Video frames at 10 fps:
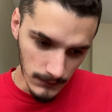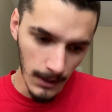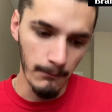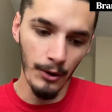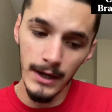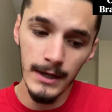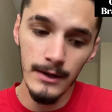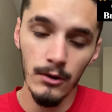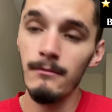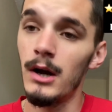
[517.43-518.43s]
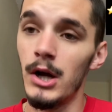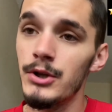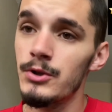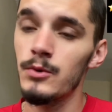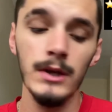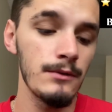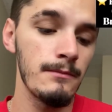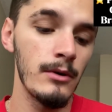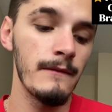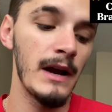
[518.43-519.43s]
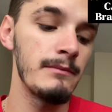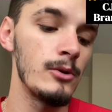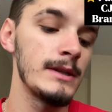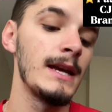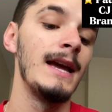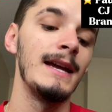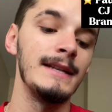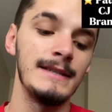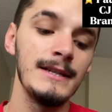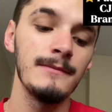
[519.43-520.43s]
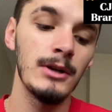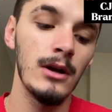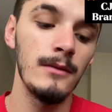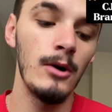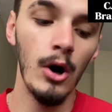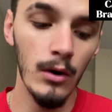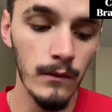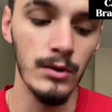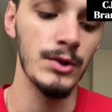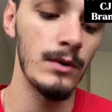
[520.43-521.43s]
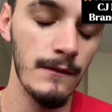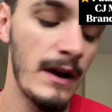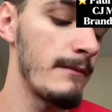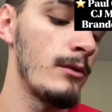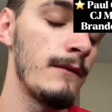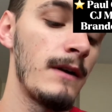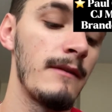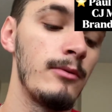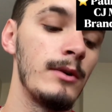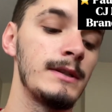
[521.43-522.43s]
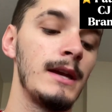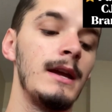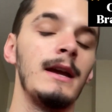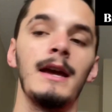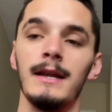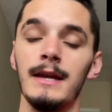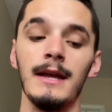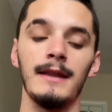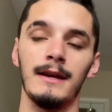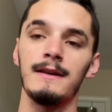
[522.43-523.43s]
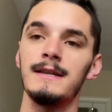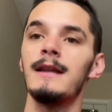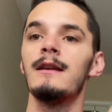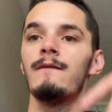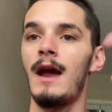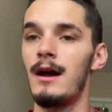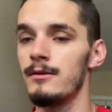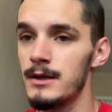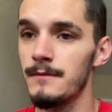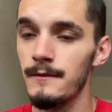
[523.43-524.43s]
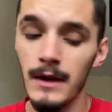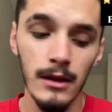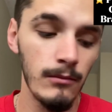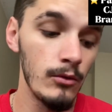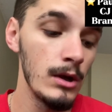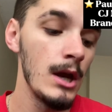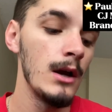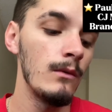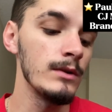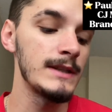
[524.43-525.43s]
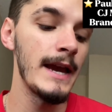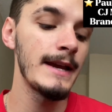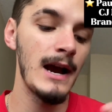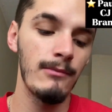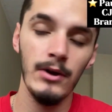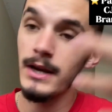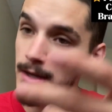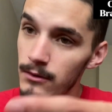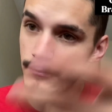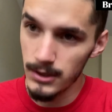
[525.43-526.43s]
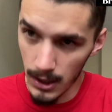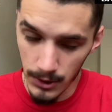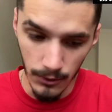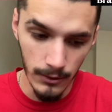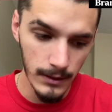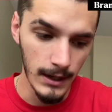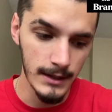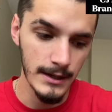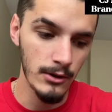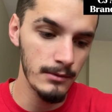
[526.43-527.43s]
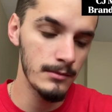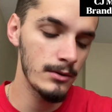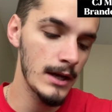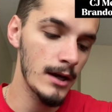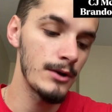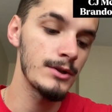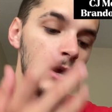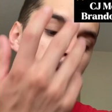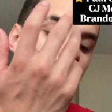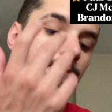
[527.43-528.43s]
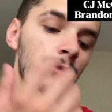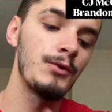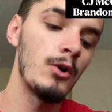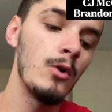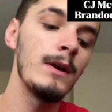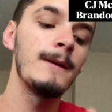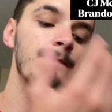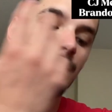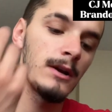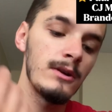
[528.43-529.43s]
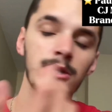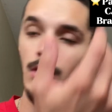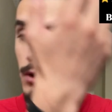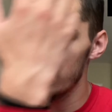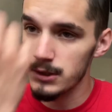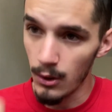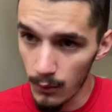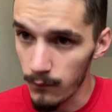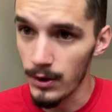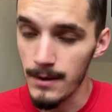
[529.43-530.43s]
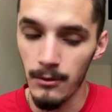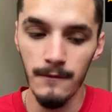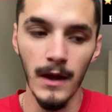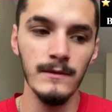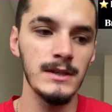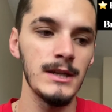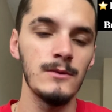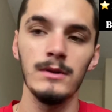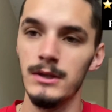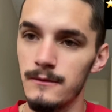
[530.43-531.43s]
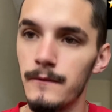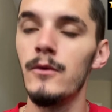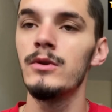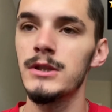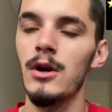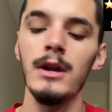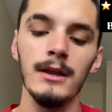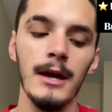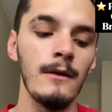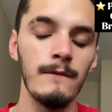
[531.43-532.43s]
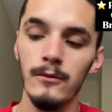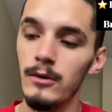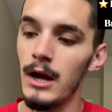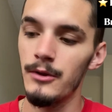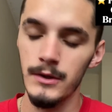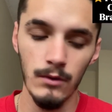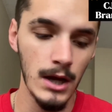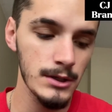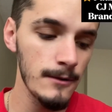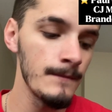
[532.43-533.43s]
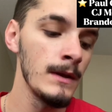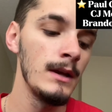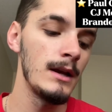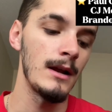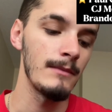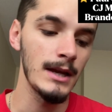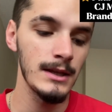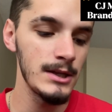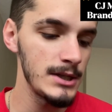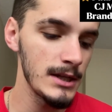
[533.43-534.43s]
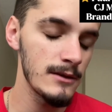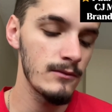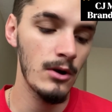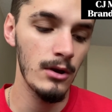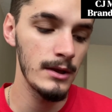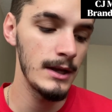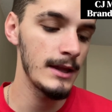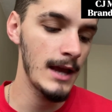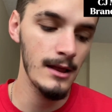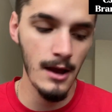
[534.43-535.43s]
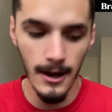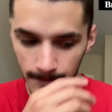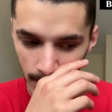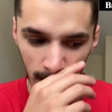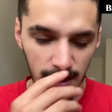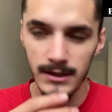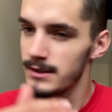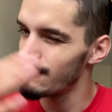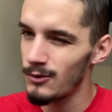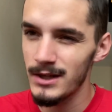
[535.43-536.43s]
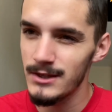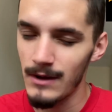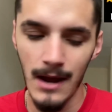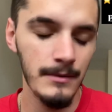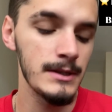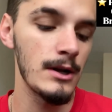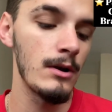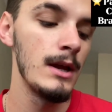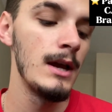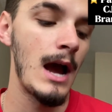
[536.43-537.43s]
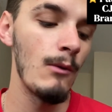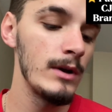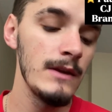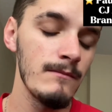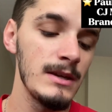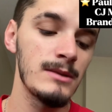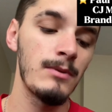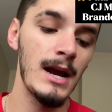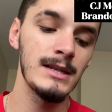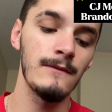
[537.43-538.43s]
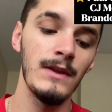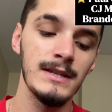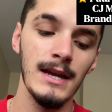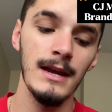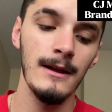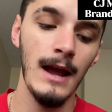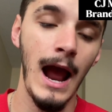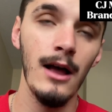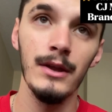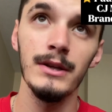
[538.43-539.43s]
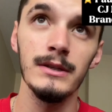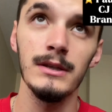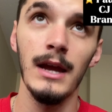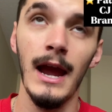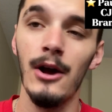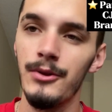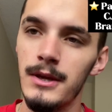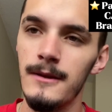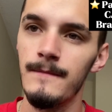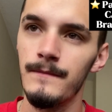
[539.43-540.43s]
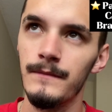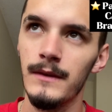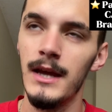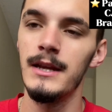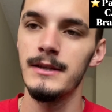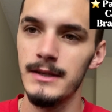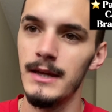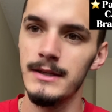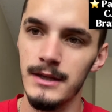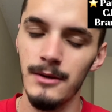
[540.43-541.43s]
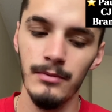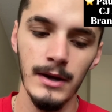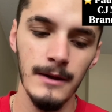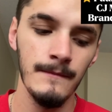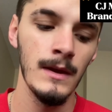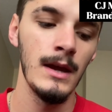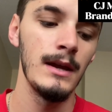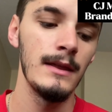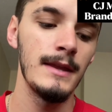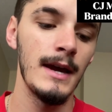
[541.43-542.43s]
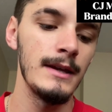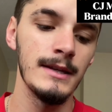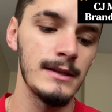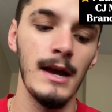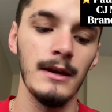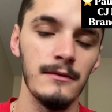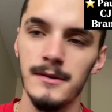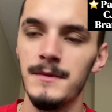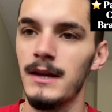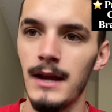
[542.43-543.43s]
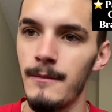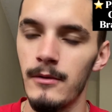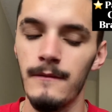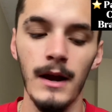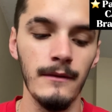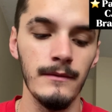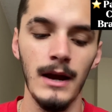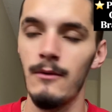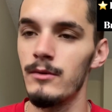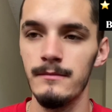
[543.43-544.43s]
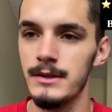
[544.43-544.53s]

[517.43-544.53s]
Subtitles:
Brandon Ingram under 23.5 points, and CJ McCollum over 25.5 points. And again, like I said, if Allen becomes available, we'll take out Brandon Ingram's under, okay, because I know people don't like unders, and we'll throw in Darius Garland's over 8.5 assists with his full starting lineup, full healthy roster. And I'm liking the chances for Garland to hit that line. Just want to see what happens there. I wouldn't even be surprised if they say Allen is healthy and he is going to play, that his line goes up to like 9.5. I wouldn't be